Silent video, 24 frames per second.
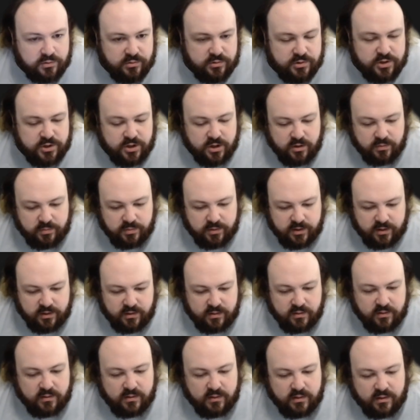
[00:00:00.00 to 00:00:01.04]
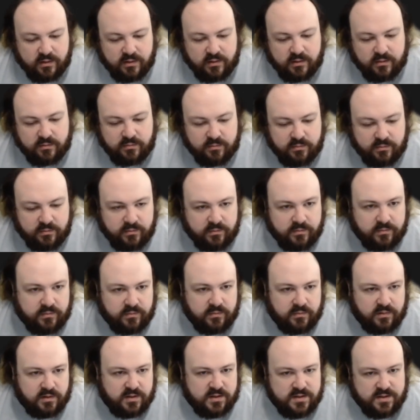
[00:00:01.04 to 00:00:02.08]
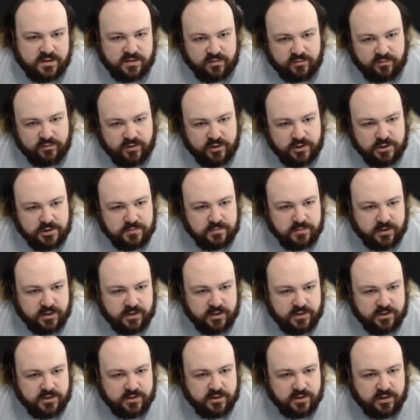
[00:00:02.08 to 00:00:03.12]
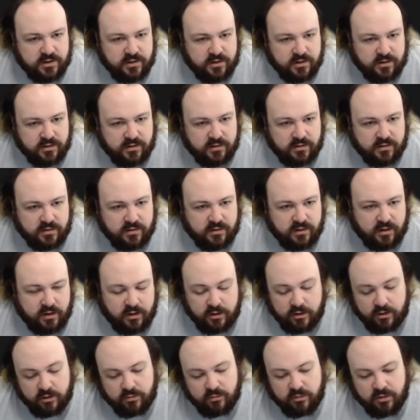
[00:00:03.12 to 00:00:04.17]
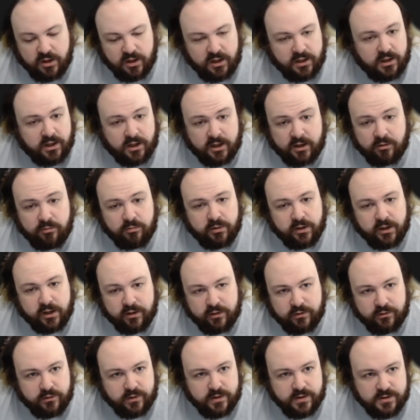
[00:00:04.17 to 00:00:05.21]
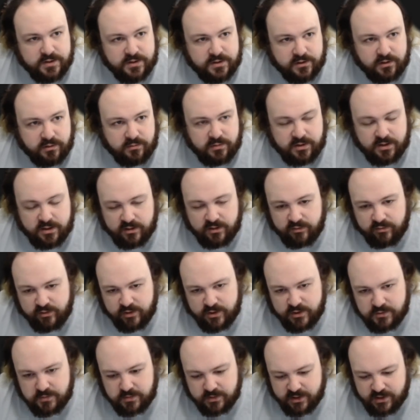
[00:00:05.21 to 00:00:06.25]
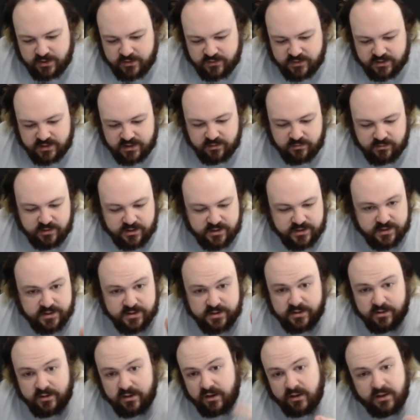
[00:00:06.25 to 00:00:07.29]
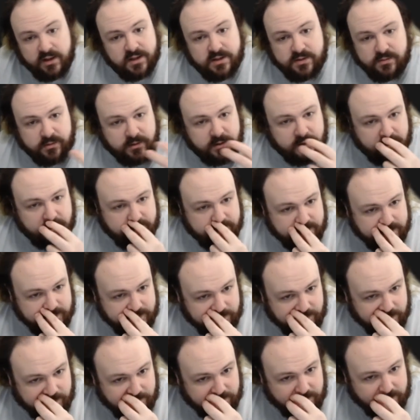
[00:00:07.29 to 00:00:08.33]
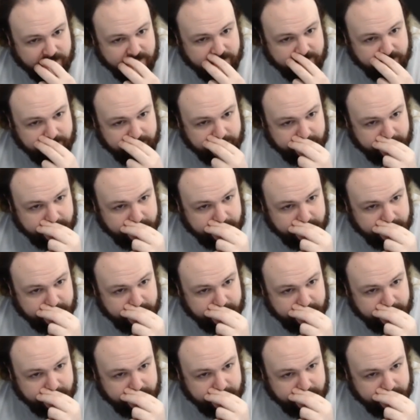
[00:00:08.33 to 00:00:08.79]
Sherpa. This is the French page. I don't know why, like a Reddit thread just took me to the French page for some reason, so now that's what cached in my browser.